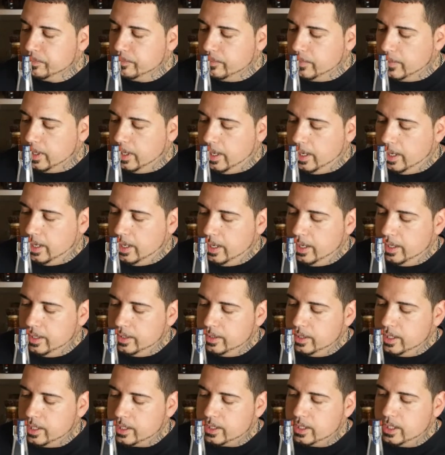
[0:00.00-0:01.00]

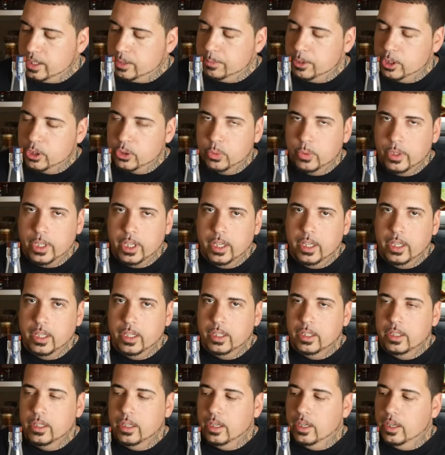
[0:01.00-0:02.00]
And this is
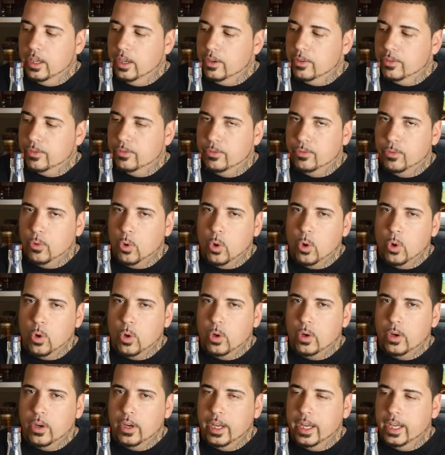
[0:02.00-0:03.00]
between
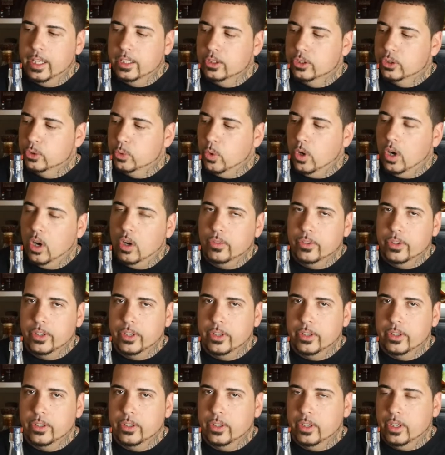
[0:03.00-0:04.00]
4 and 12
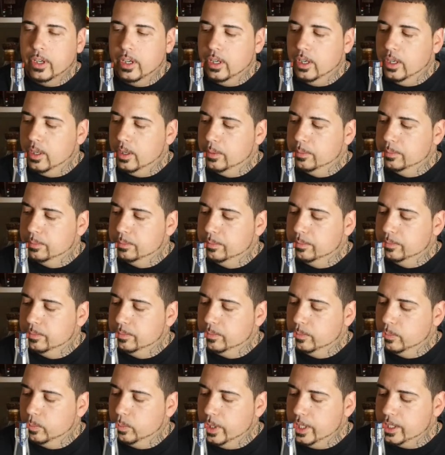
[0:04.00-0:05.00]
year
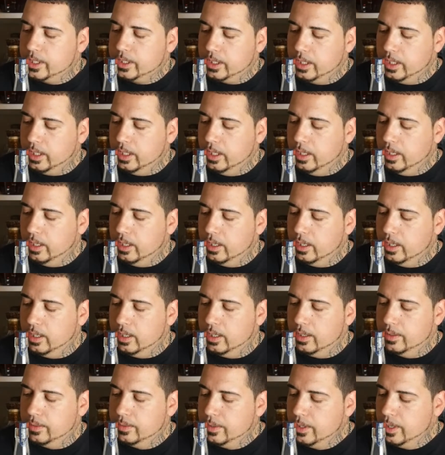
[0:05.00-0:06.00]
whiskey.
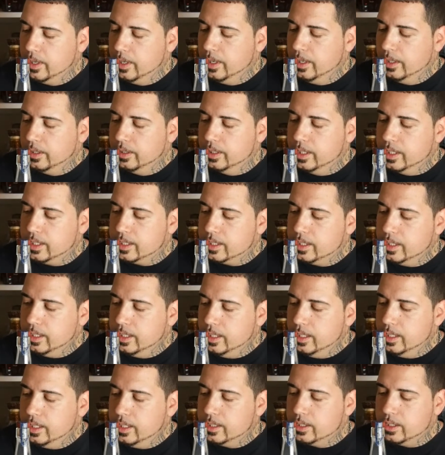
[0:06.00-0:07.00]

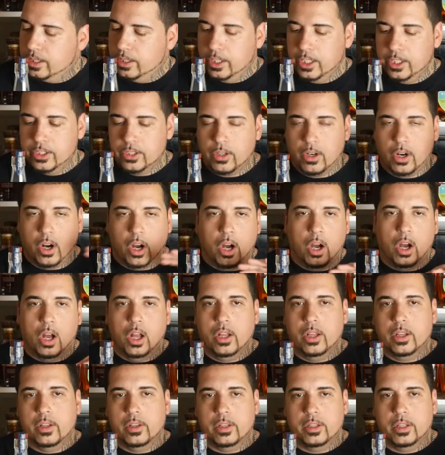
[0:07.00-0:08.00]
These are
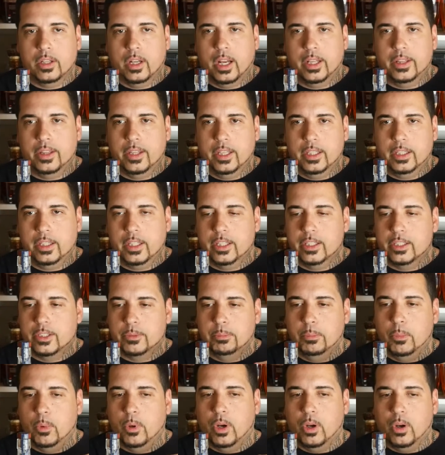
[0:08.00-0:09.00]
all, I think it's
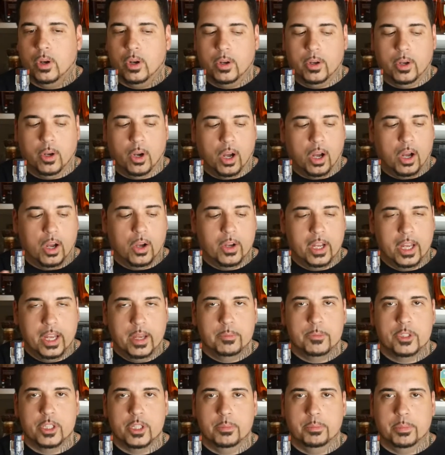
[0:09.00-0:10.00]
all
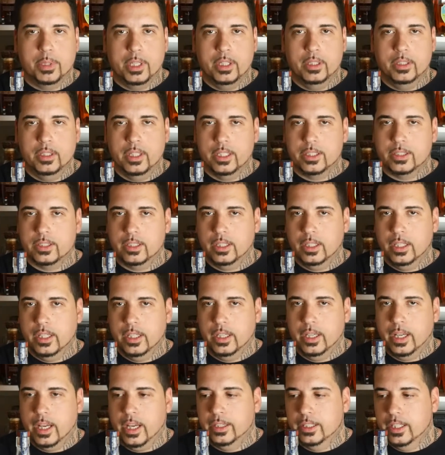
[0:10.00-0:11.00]
MGP
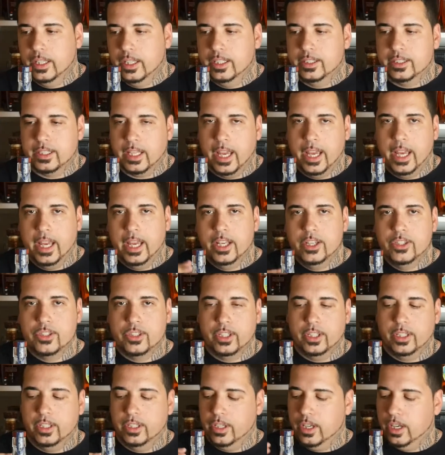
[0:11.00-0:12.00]
distillate, and then it's aged
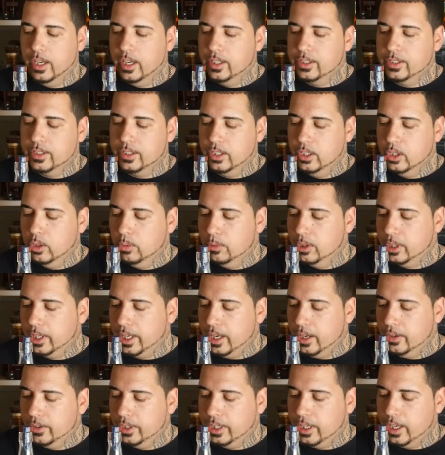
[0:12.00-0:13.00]
in Sonoma
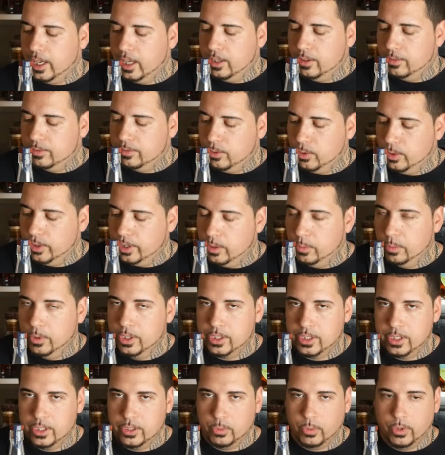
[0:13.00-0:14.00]
County, California,
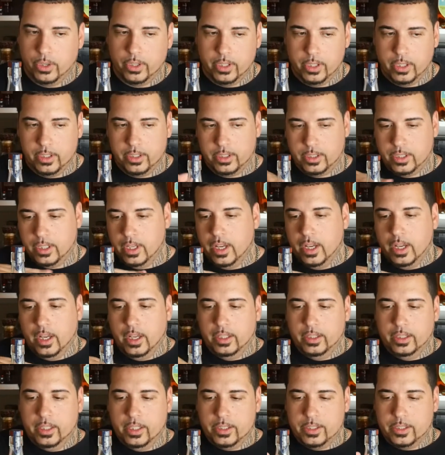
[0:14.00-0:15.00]
which is where this
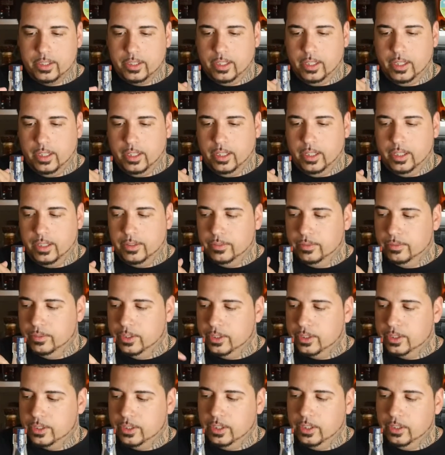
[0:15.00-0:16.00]

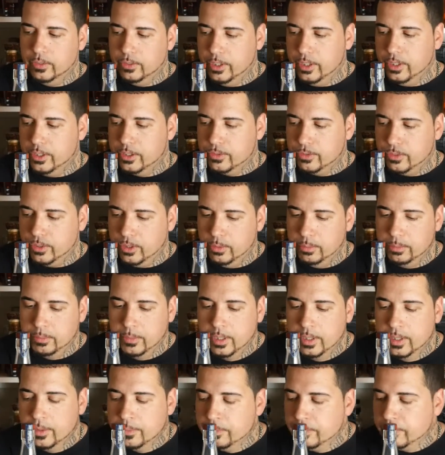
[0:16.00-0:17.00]
distillery is
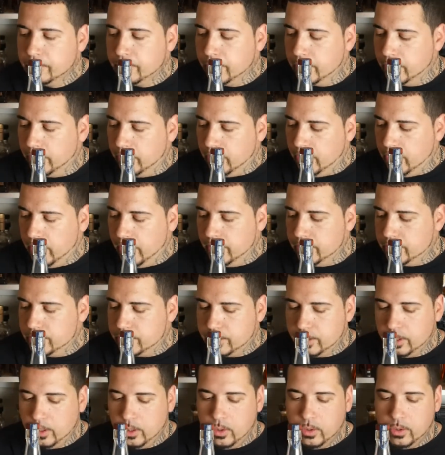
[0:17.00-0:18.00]
from. All right,
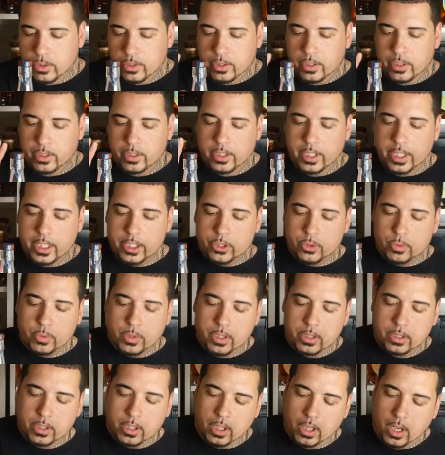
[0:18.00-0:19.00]
so this
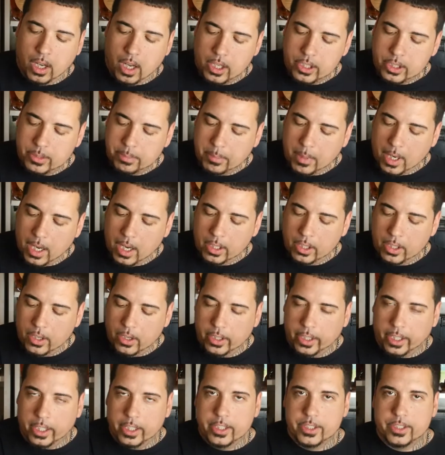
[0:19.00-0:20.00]
one, the Lost
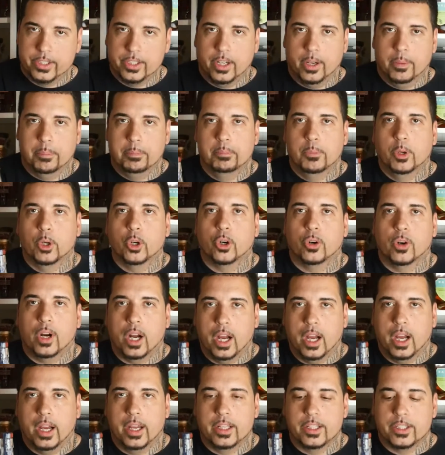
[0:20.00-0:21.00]
Monarch, is a
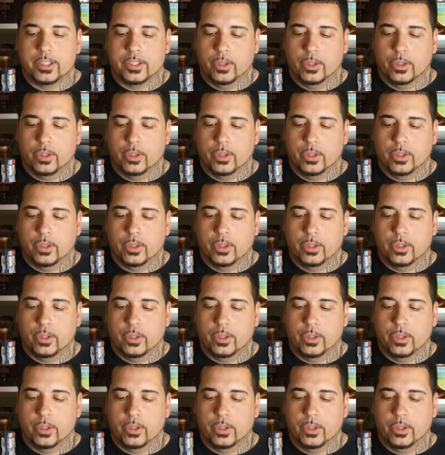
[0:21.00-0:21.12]
ryes.